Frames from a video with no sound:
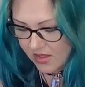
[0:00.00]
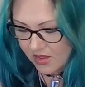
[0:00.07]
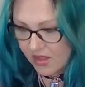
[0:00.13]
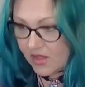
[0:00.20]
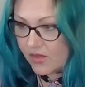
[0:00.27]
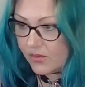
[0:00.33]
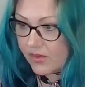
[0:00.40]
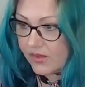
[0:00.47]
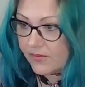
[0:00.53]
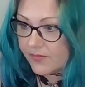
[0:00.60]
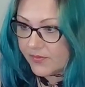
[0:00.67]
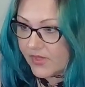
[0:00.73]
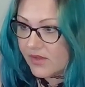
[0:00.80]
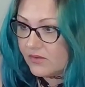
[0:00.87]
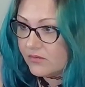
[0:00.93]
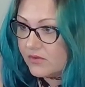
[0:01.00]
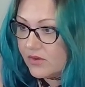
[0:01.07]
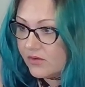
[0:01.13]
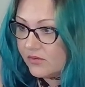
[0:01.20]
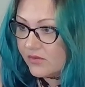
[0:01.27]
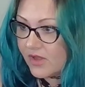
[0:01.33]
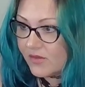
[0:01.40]
Okay, I don't
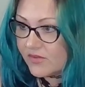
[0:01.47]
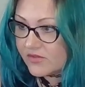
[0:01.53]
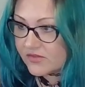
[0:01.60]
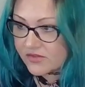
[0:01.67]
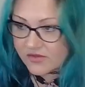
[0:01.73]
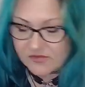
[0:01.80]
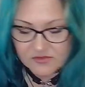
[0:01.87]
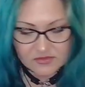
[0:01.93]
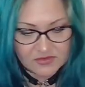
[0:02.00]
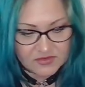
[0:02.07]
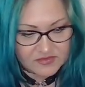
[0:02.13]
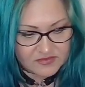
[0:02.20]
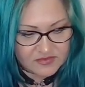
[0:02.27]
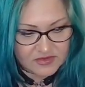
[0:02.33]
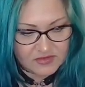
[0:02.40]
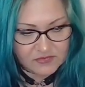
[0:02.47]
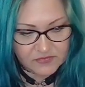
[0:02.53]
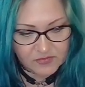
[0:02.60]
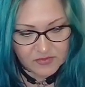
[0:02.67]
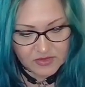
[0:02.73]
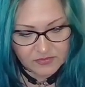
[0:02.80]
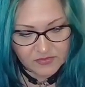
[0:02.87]
know how much of this you can see from
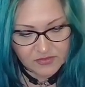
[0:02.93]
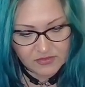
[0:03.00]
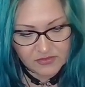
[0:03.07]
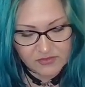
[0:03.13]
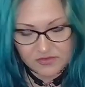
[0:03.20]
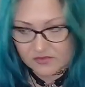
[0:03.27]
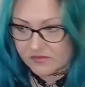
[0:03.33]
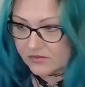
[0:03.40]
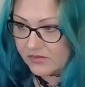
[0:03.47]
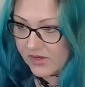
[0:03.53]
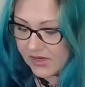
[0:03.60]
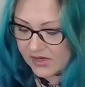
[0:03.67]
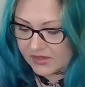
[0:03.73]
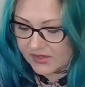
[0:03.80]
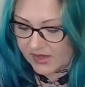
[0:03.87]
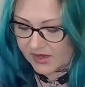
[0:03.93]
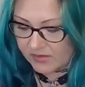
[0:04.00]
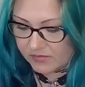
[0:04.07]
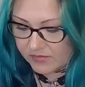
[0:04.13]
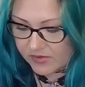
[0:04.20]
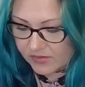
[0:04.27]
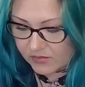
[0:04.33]
what I'm doing with this little hand cam,
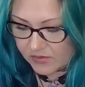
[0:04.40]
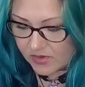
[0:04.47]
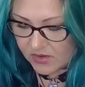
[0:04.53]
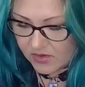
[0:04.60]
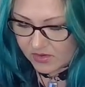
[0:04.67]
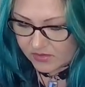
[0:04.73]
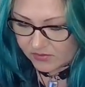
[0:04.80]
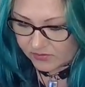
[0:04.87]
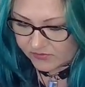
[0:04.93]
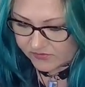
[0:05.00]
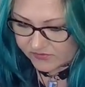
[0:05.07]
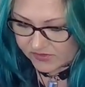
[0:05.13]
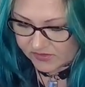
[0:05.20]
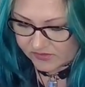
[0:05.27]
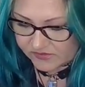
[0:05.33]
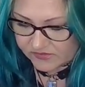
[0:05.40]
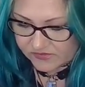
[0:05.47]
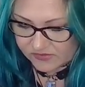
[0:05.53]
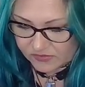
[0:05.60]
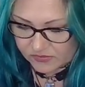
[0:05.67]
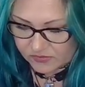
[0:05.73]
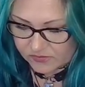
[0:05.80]
but we're just going to
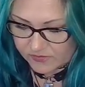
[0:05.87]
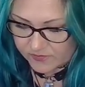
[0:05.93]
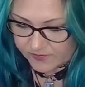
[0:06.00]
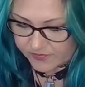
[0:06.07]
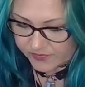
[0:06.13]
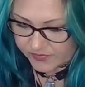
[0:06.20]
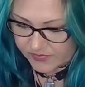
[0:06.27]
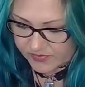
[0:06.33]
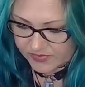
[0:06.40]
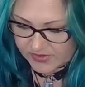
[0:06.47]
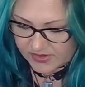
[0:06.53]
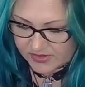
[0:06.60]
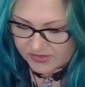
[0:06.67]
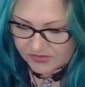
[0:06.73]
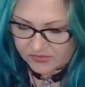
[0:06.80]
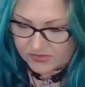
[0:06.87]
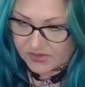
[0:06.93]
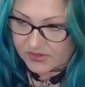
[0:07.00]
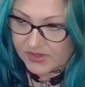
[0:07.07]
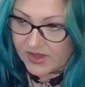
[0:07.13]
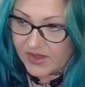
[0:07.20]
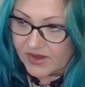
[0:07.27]
assume that you can
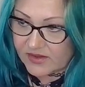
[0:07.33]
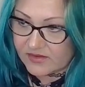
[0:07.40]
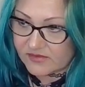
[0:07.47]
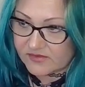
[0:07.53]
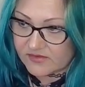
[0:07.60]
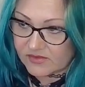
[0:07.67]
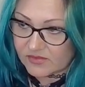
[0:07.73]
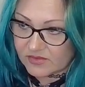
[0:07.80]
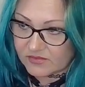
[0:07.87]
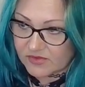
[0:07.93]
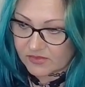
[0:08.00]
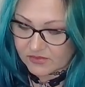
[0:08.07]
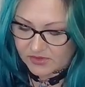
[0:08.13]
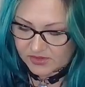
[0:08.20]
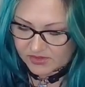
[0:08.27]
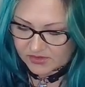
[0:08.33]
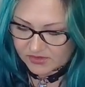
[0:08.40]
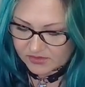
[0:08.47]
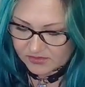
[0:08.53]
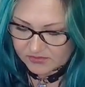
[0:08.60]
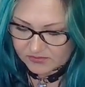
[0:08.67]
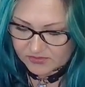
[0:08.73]
kind of see what I'm doing
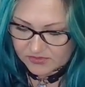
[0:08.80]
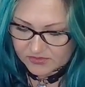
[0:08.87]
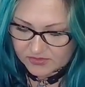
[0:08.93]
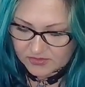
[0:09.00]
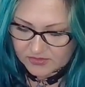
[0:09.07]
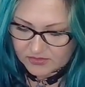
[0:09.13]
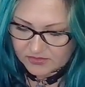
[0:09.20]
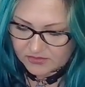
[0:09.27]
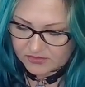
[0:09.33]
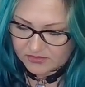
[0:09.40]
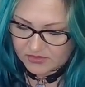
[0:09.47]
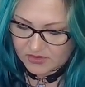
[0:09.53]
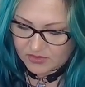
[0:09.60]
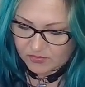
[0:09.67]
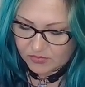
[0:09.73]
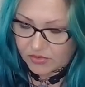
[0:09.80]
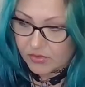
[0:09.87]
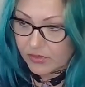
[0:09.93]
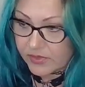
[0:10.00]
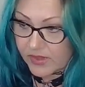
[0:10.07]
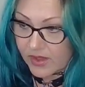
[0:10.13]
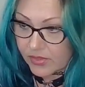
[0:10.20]
here with the little
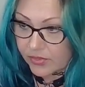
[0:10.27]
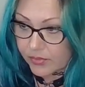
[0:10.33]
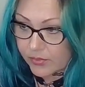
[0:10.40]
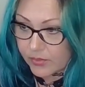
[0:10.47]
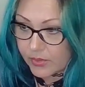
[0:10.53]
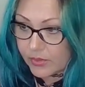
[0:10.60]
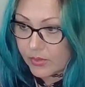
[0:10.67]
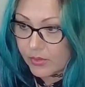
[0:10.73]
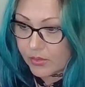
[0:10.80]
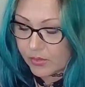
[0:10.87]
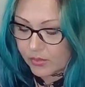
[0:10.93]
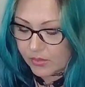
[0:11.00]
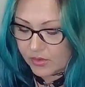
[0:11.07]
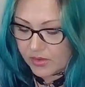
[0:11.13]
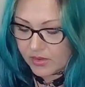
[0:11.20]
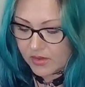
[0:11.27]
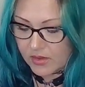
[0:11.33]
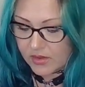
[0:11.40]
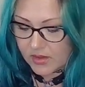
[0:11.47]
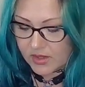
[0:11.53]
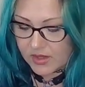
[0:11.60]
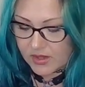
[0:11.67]
pulling that through,
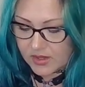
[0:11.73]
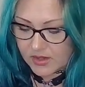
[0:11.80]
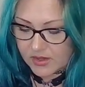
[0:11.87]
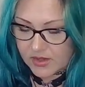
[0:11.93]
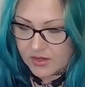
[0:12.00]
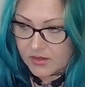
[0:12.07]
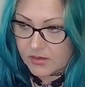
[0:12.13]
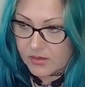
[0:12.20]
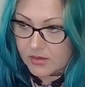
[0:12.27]
and